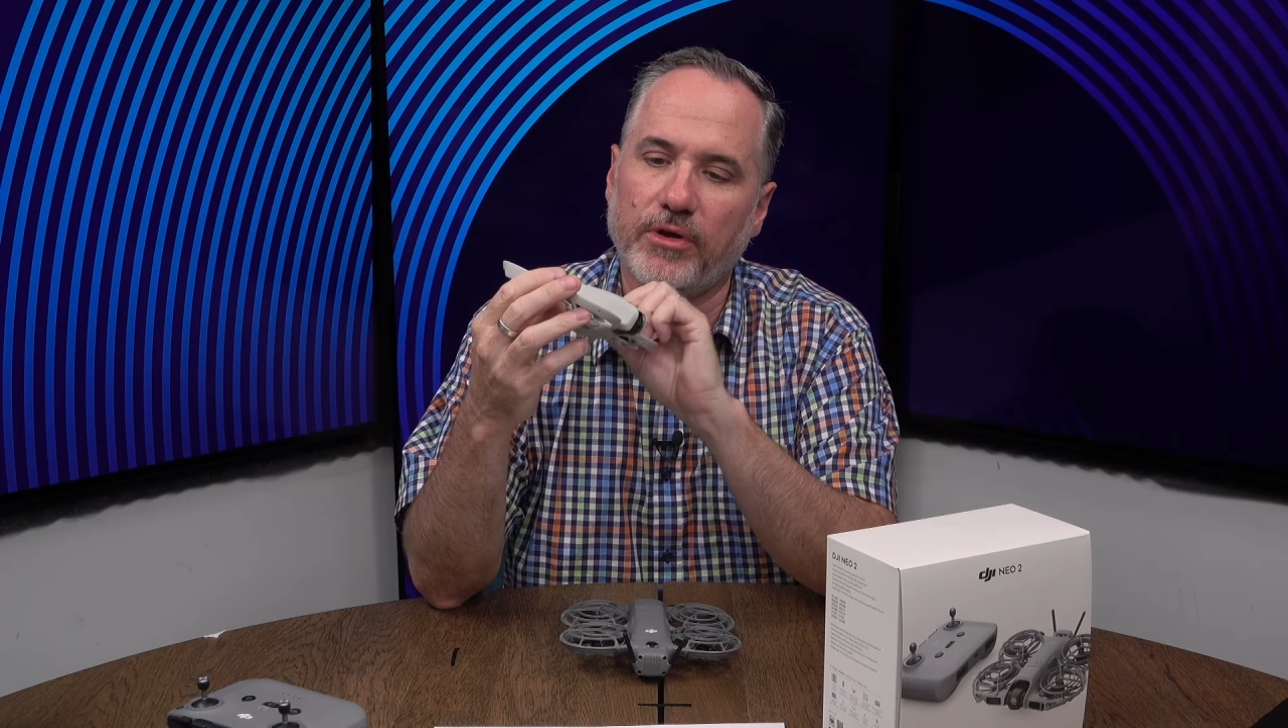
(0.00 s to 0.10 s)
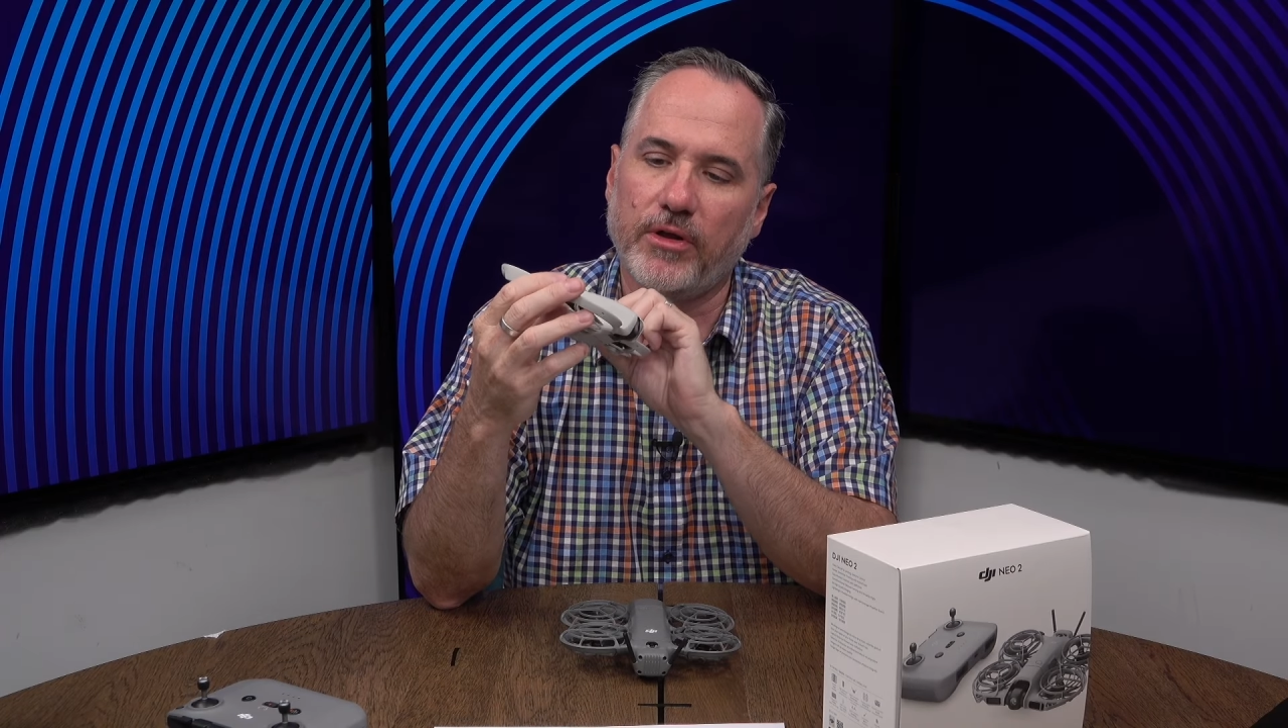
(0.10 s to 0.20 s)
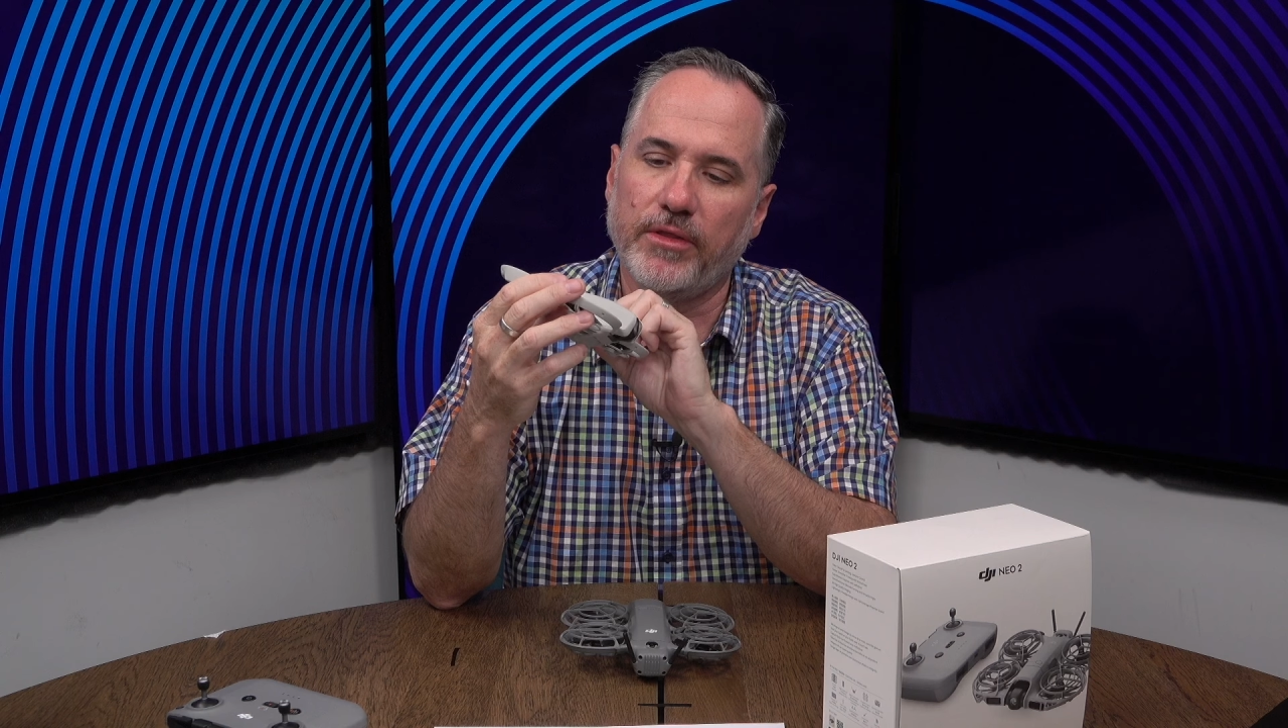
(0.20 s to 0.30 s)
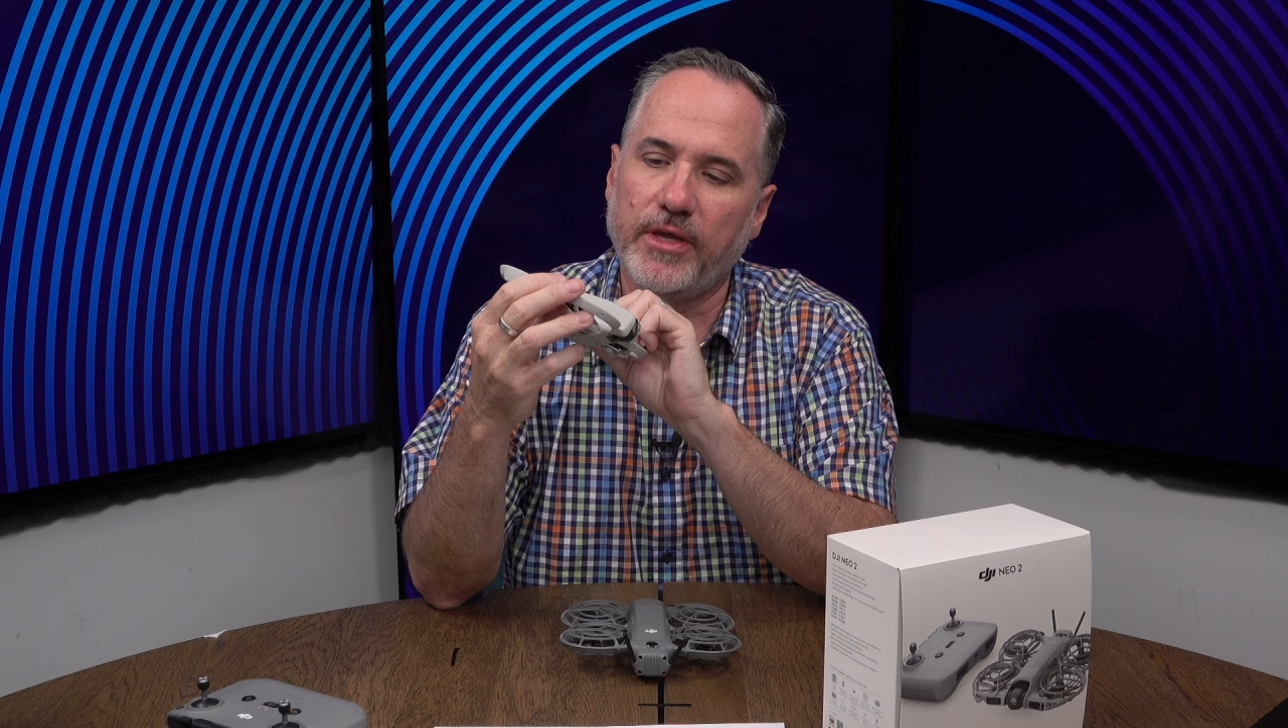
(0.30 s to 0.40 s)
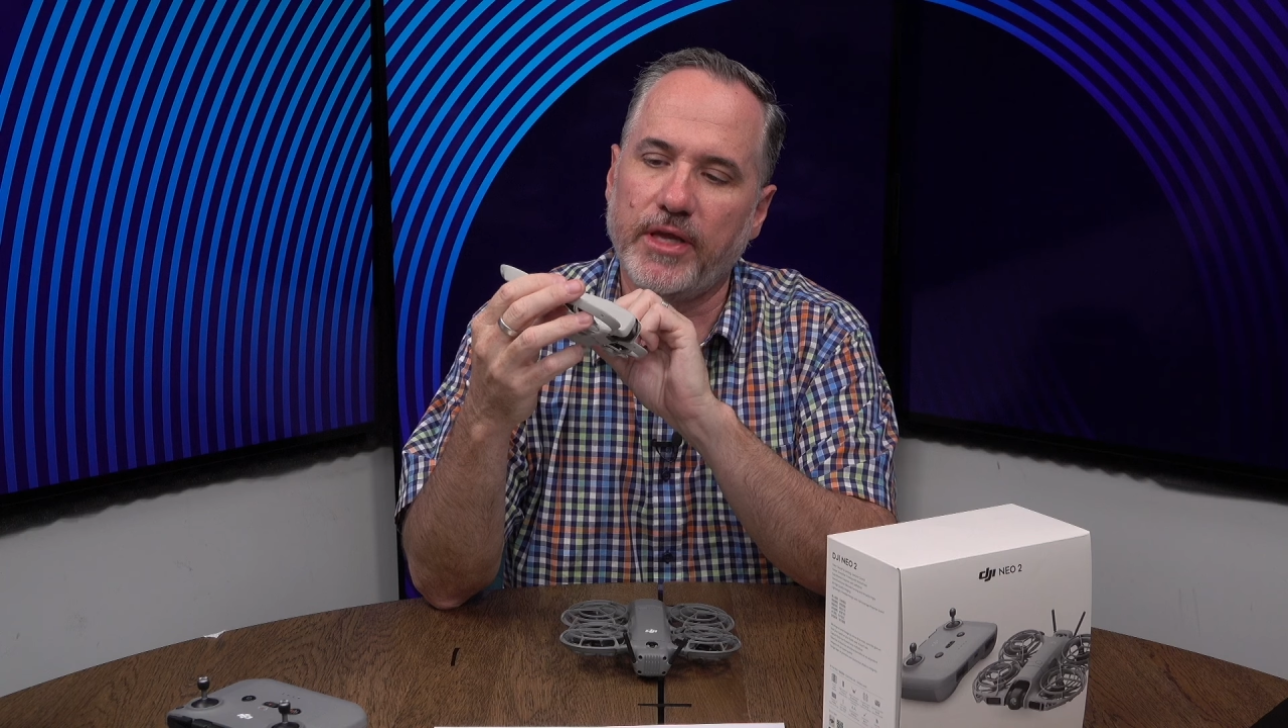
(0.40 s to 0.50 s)

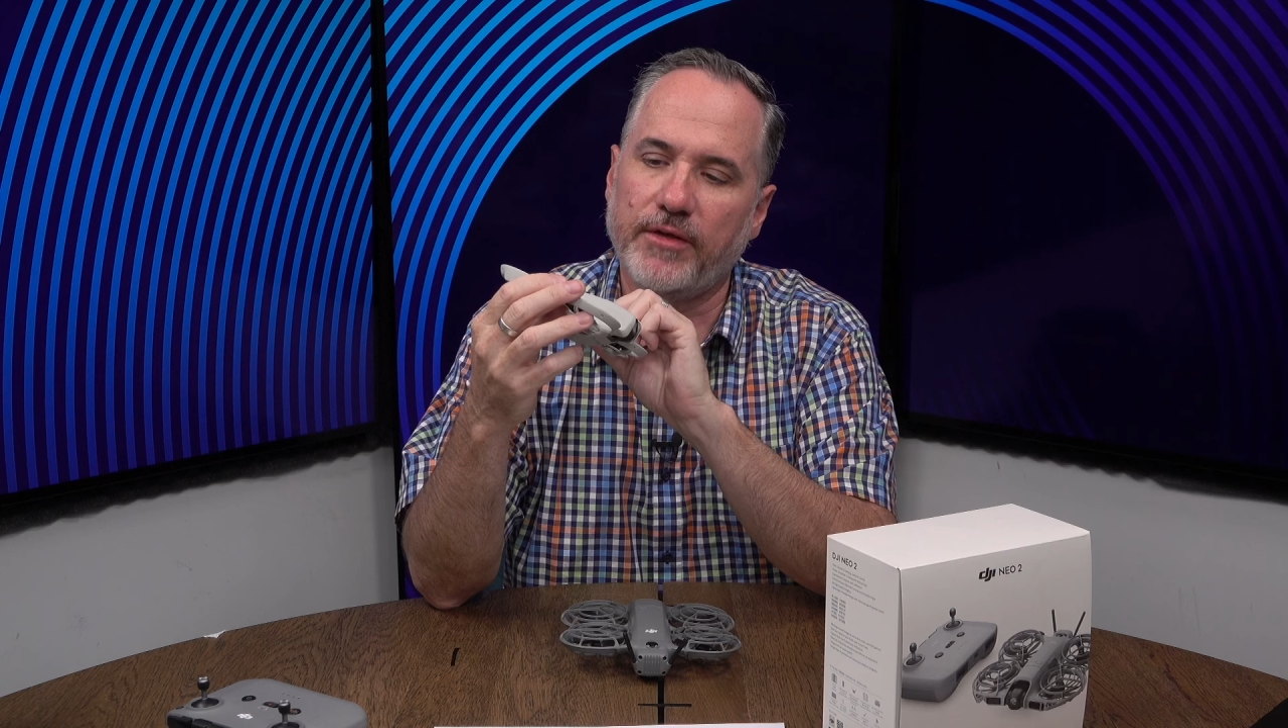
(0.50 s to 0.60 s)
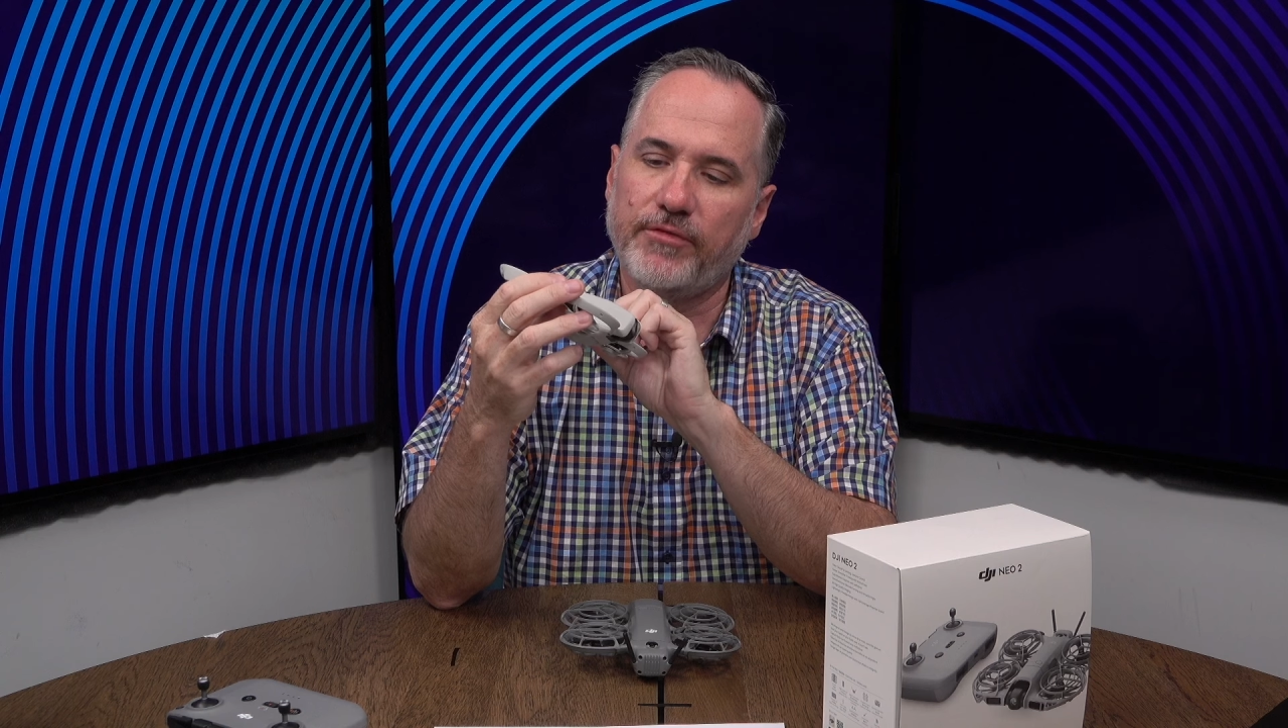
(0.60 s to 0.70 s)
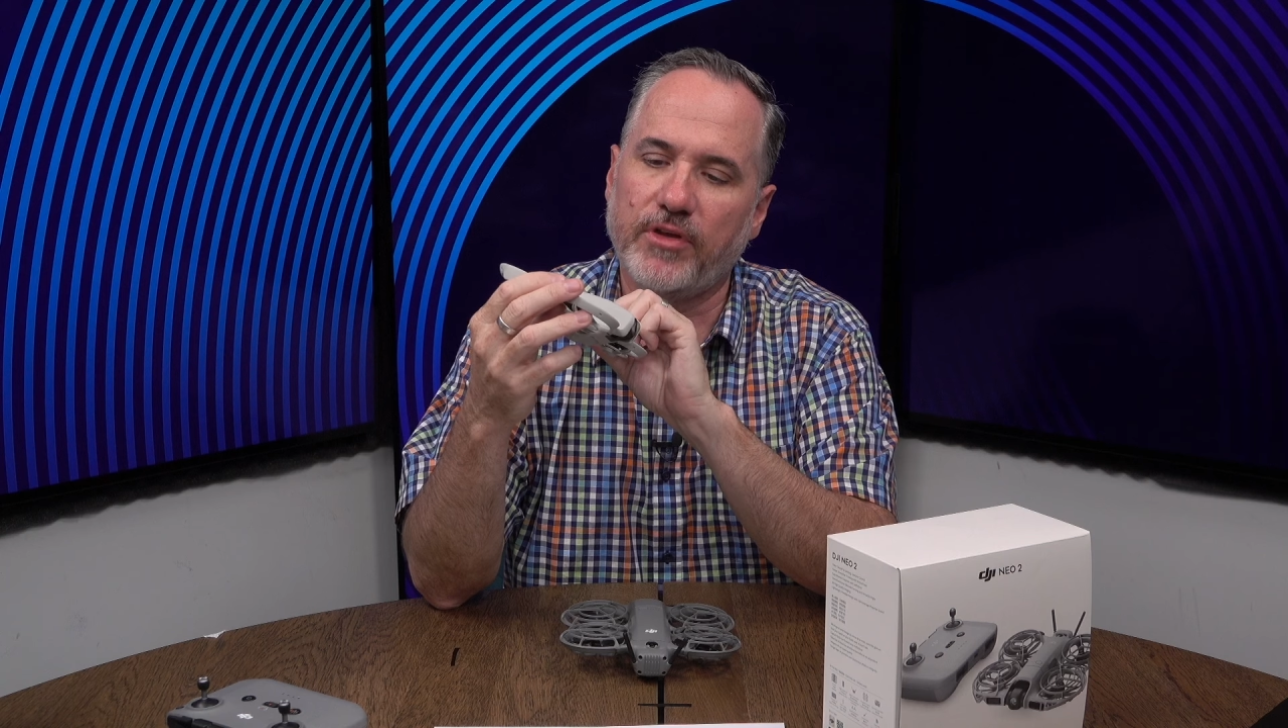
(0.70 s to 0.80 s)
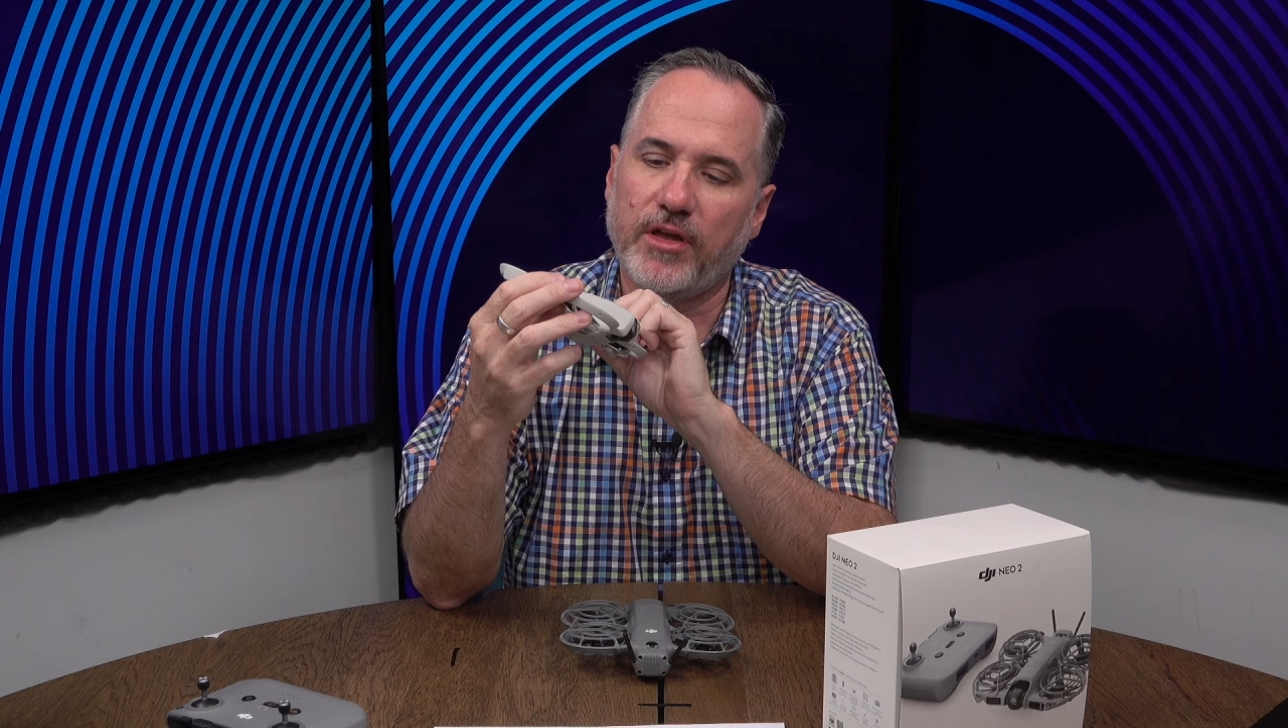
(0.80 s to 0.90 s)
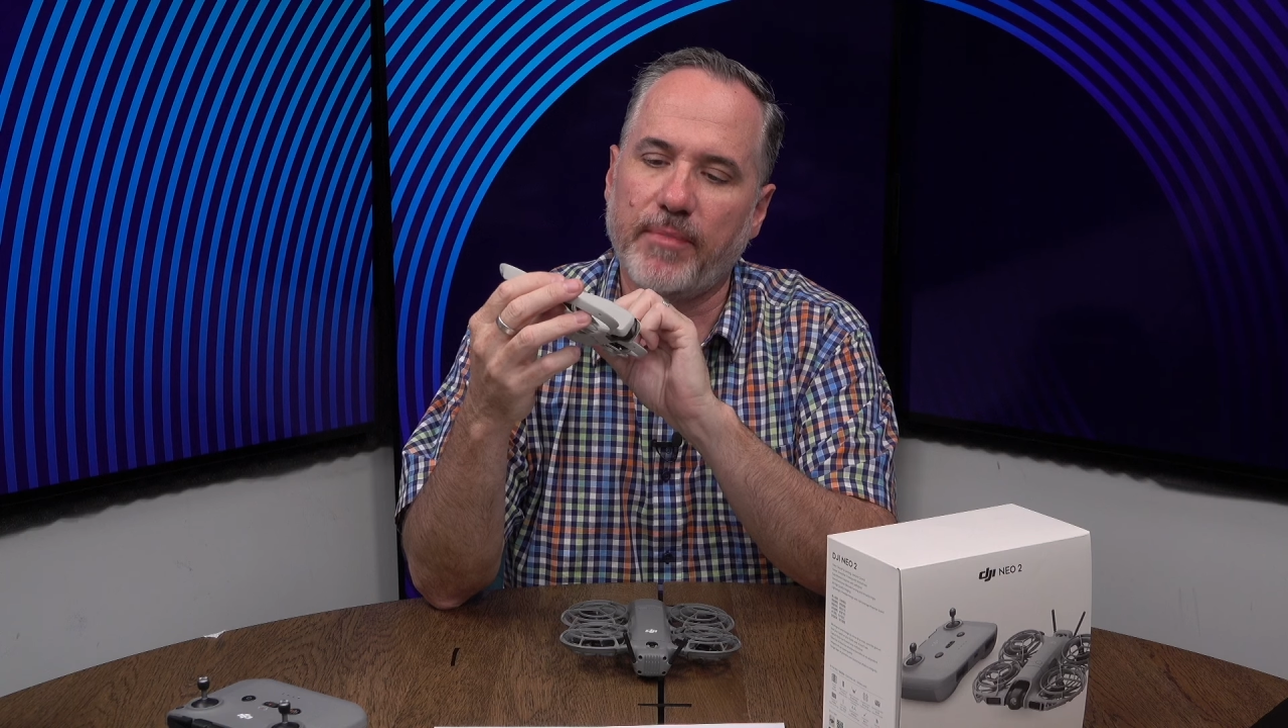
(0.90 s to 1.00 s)
on the EFTM